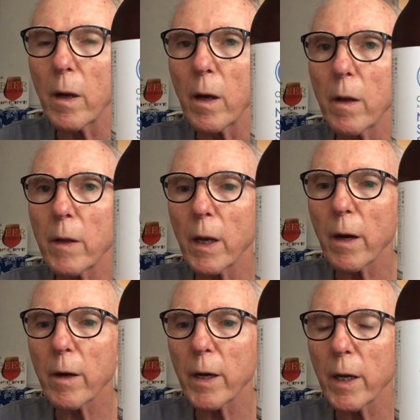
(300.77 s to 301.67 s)
uh, the
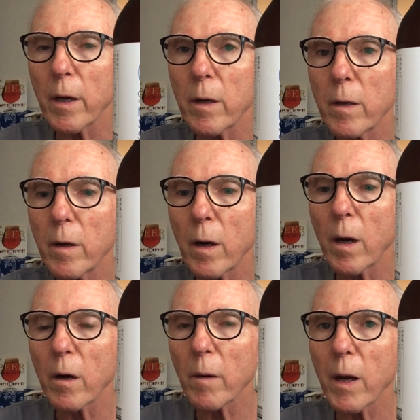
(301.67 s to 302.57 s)
area uh,
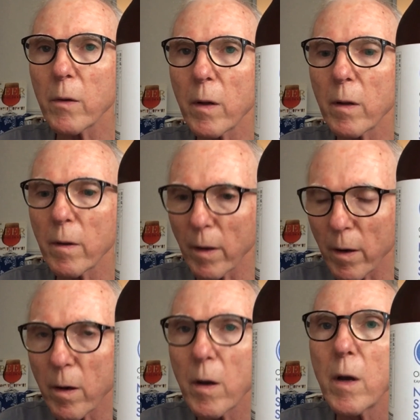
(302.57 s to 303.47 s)
around there,